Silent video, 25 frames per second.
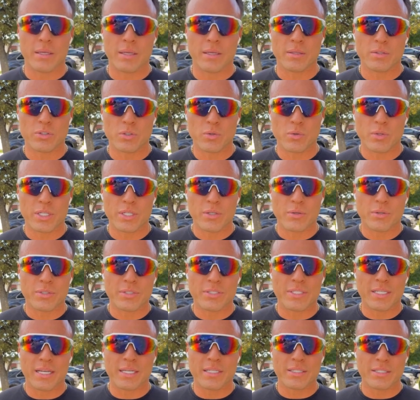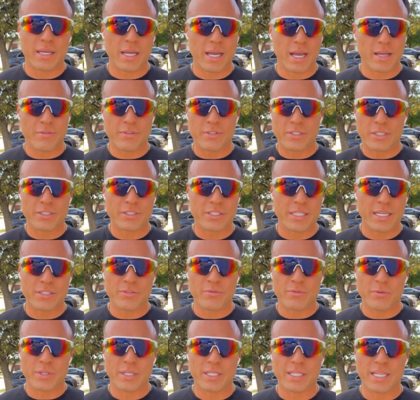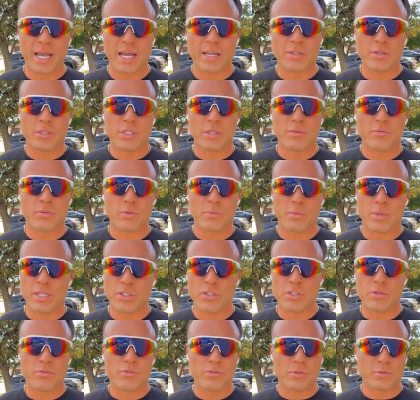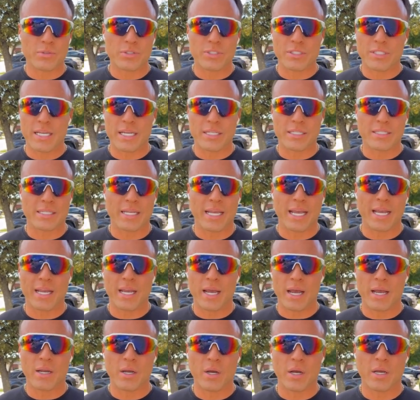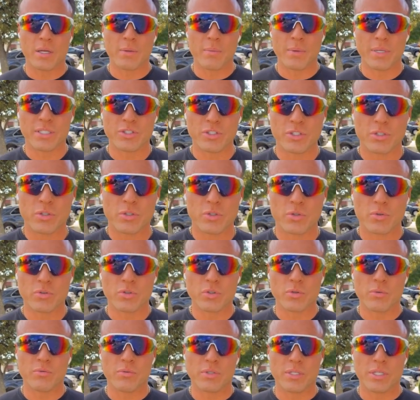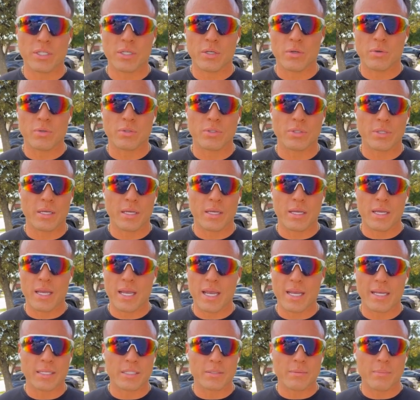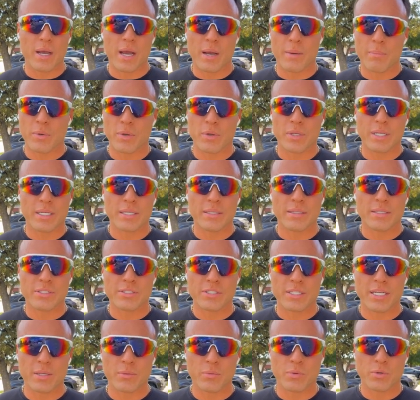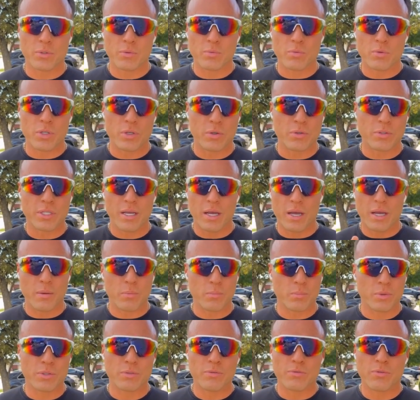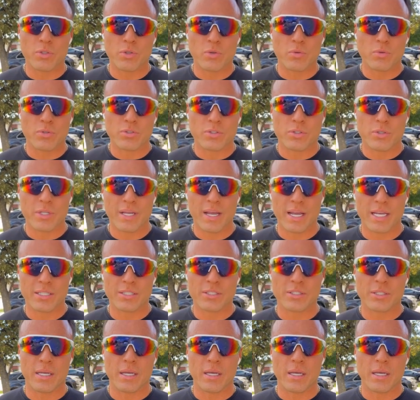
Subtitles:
So here it says, I've successfully gathered information from 6 AI automation YouTube videos. And it's populating this table in real time with views, likes,